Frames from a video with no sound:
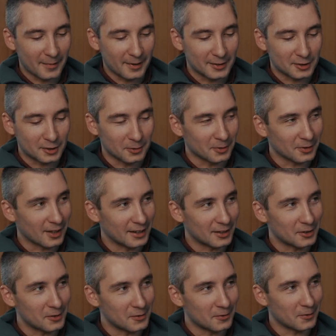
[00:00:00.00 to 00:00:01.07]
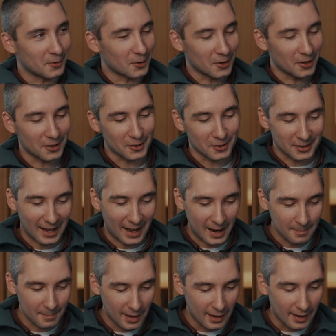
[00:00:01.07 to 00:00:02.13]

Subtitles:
So thank you for your time.